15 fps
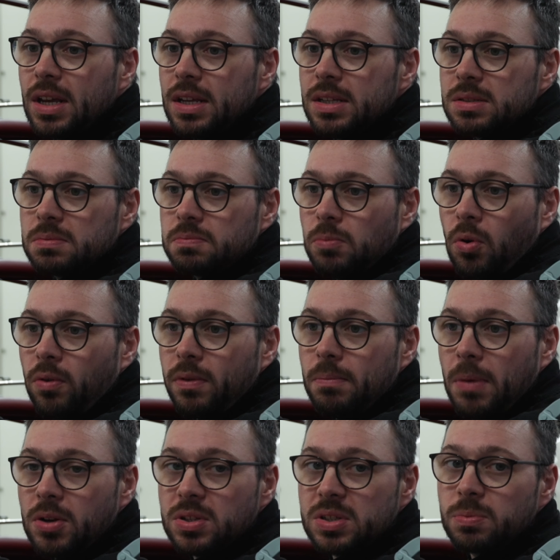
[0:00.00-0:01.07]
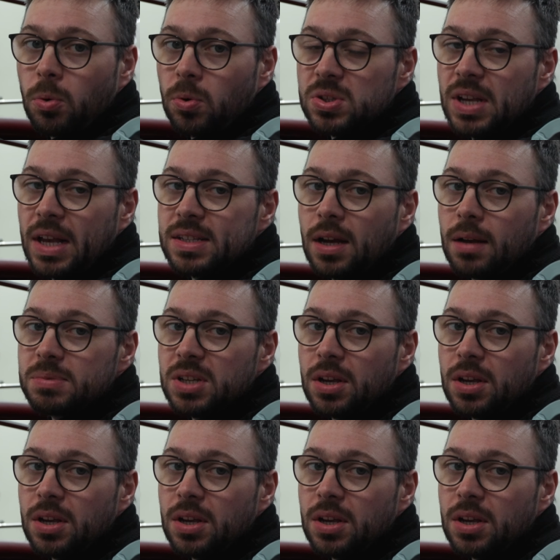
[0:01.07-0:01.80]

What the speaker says: is more of a motorsport setup,